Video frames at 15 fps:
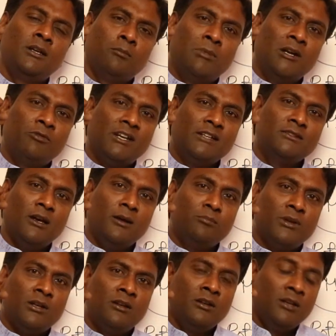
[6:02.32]
But for
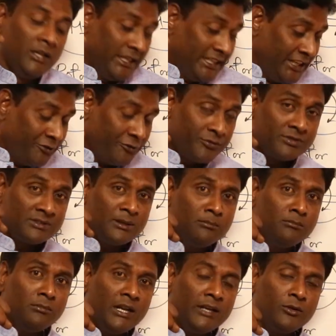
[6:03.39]
example, if
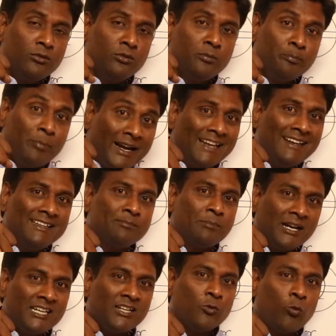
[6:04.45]
some like you know bucket a
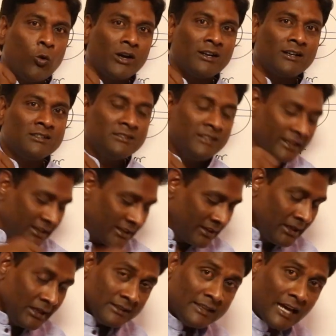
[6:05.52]
bucket of water is there,
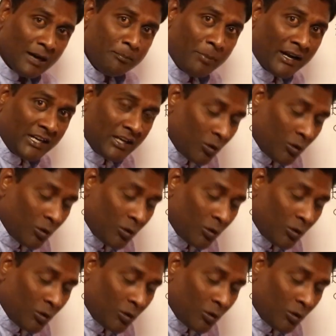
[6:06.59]
that bucket